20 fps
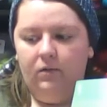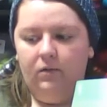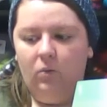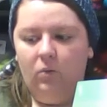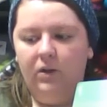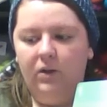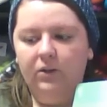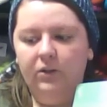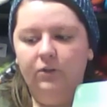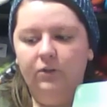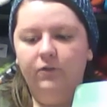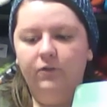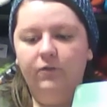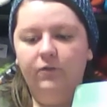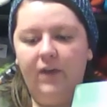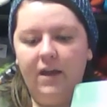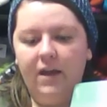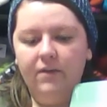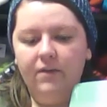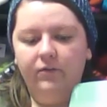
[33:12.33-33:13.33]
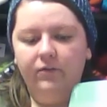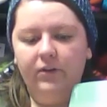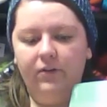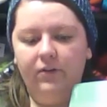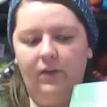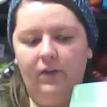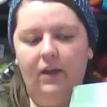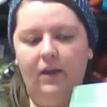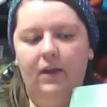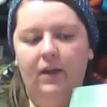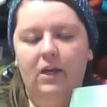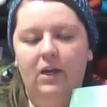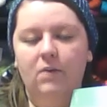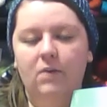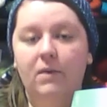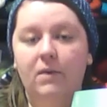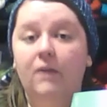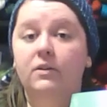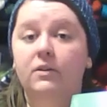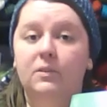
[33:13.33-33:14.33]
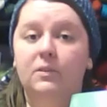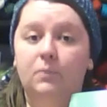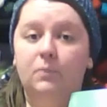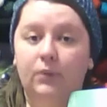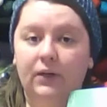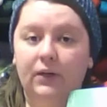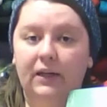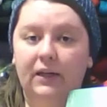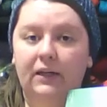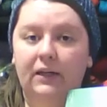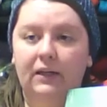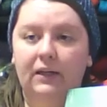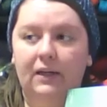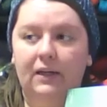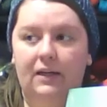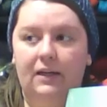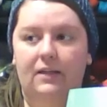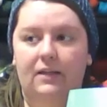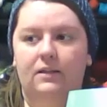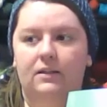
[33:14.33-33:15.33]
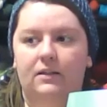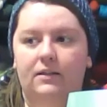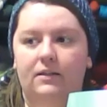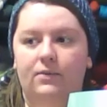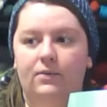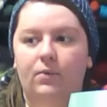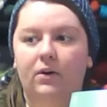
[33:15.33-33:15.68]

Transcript: what your favorite thing about spring is.